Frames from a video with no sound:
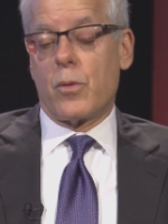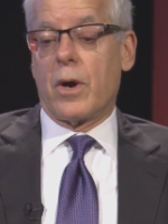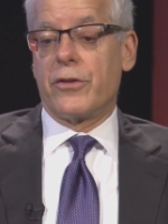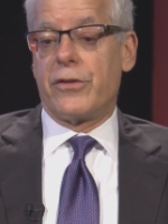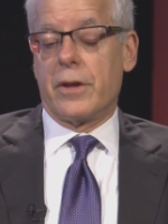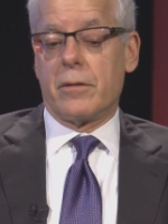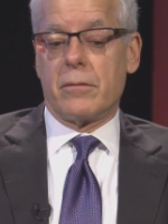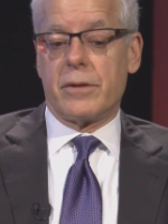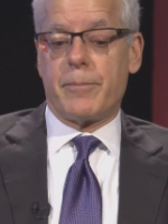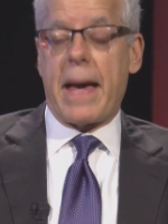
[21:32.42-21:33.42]
was the
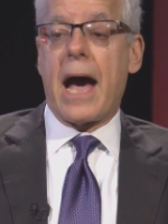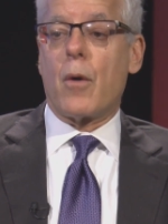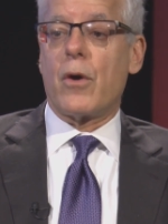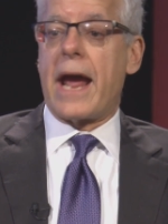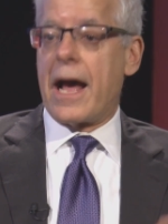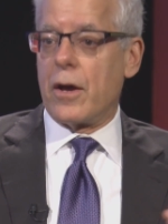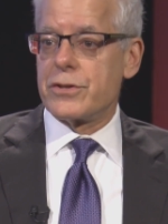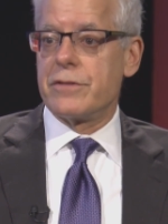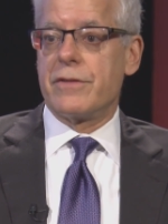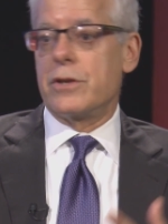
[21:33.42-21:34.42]
the
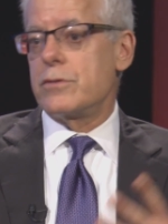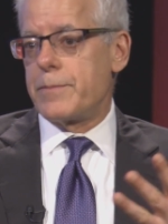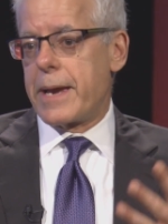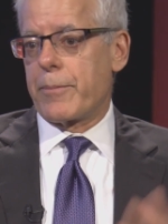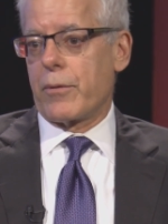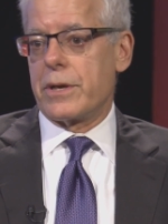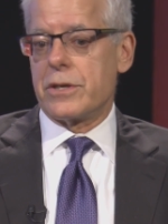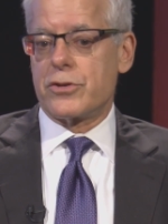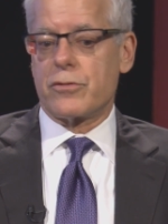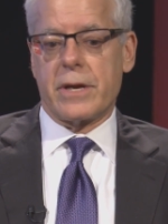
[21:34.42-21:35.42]
powerhouse of the newspaper
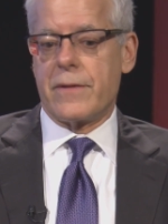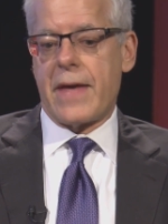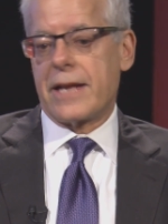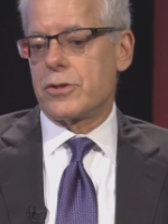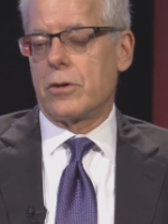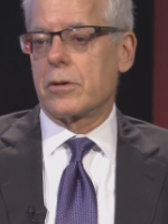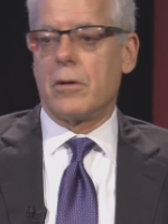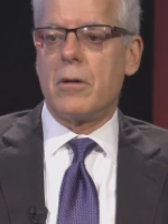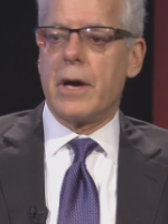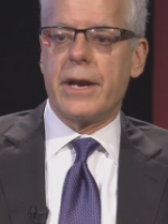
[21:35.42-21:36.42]
industry, and that's all
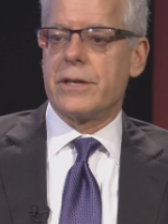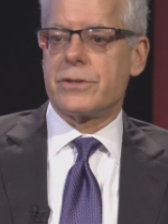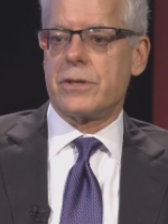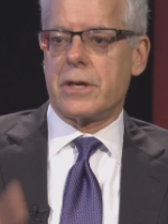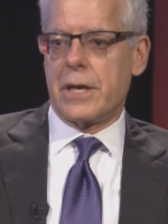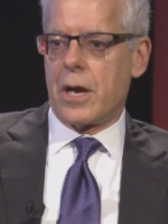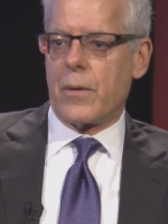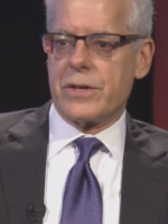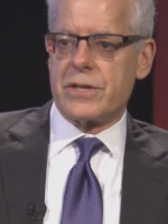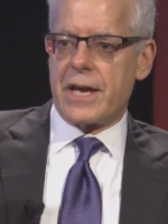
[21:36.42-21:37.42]
gone as you know
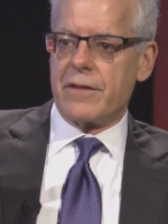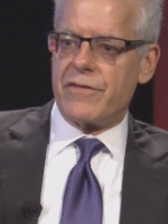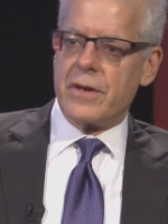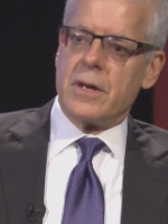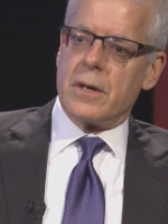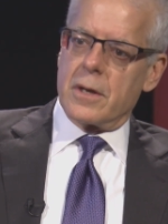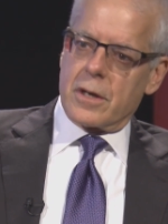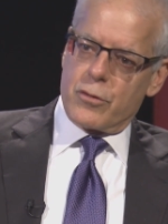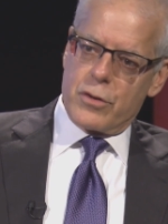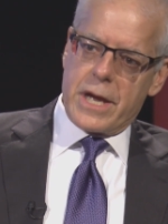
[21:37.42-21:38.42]
as they've
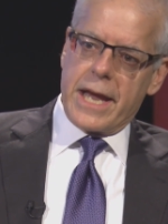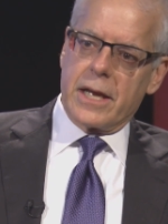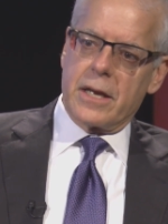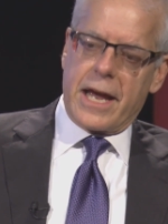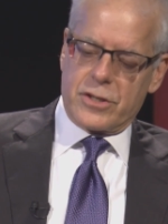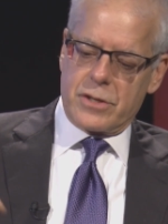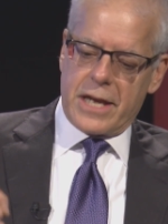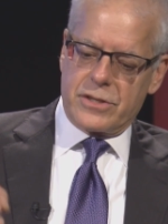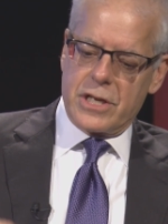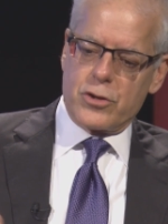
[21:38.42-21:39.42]
created as
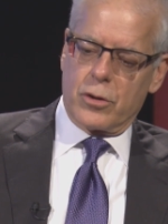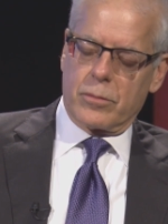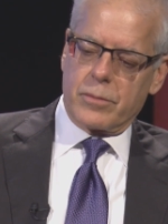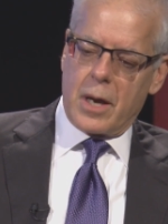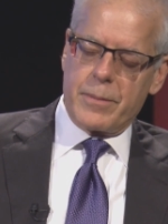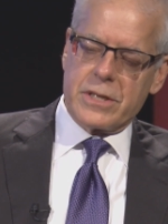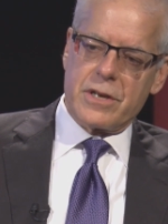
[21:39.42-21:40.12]
as digital companies